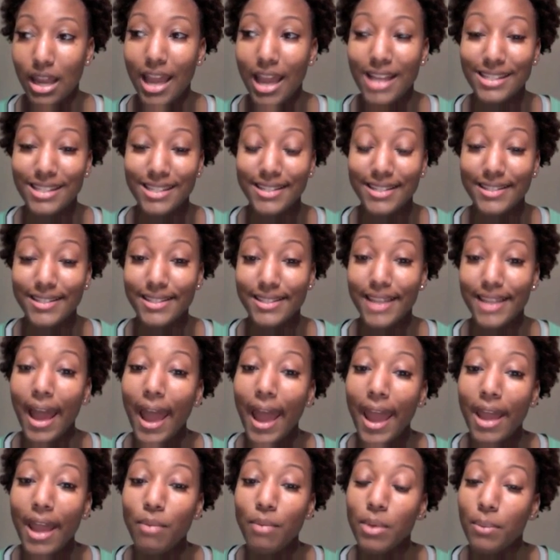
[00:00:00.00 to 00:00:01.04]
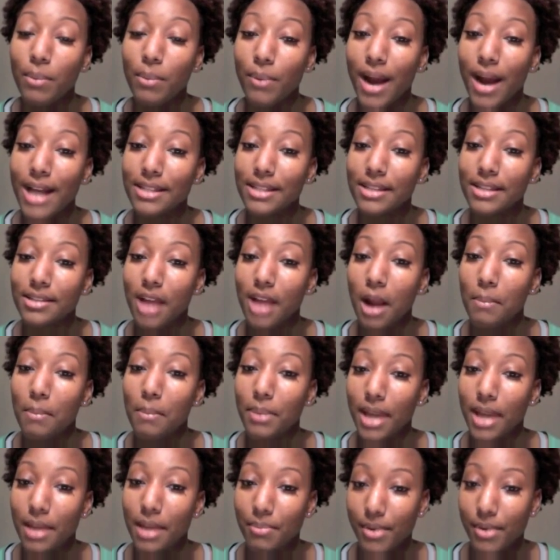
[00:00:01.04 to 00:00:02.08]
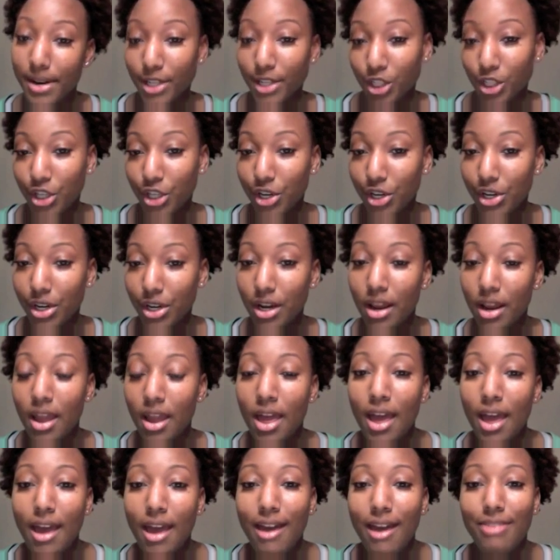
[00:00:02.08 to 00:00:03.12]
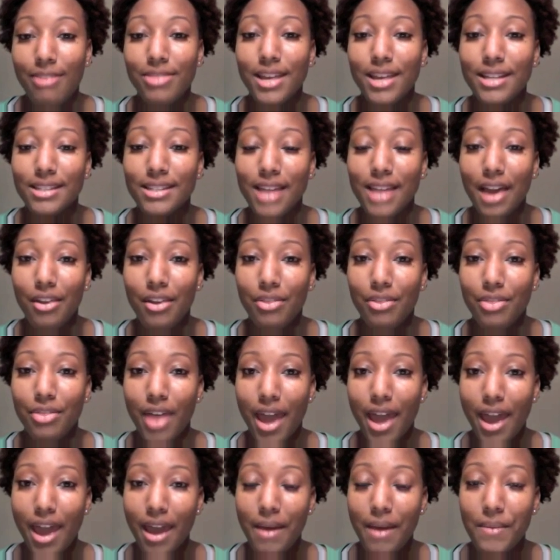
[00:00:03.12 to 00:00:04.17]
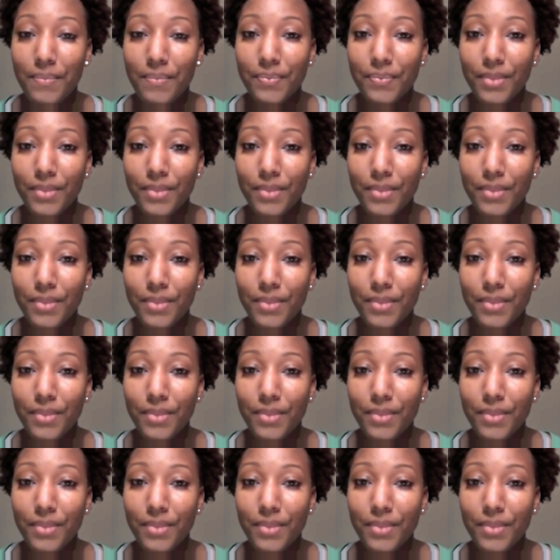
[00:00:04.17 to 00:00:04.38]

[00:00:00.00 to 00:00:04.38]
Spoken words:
And today we practice our blood pressure and things like that.